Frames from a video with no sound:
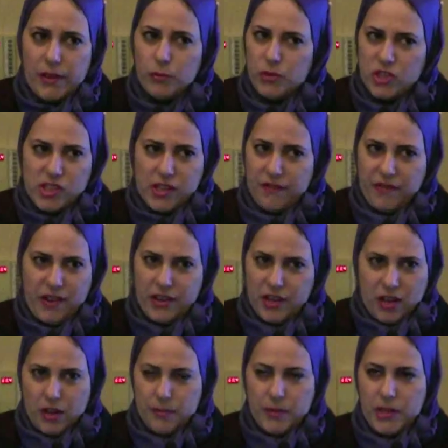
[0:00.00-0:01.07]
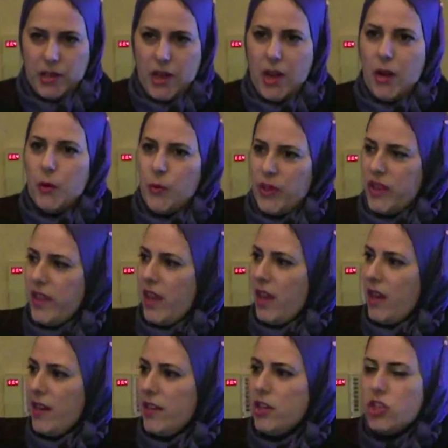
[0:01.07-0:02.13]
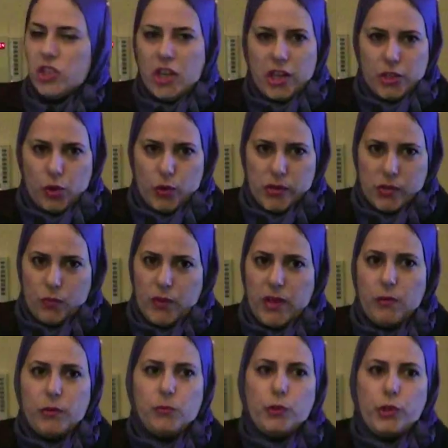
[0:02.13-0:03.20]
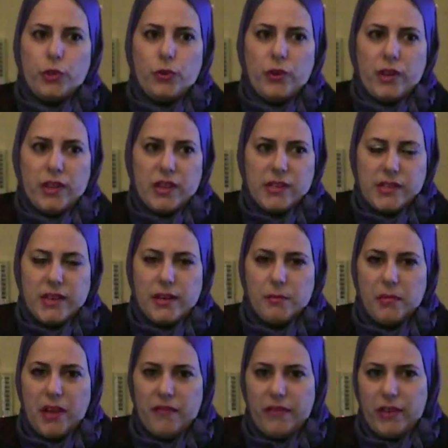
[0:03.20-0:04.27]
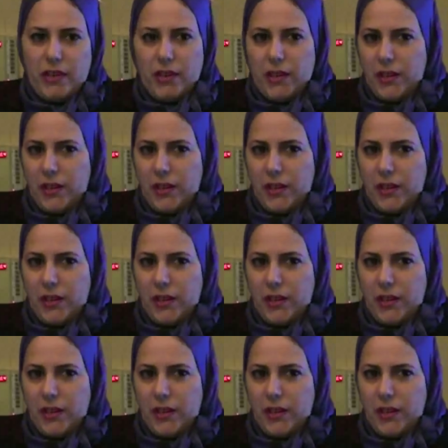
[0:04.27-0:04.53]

which is a very common with the initial dose without monitoring the serum level.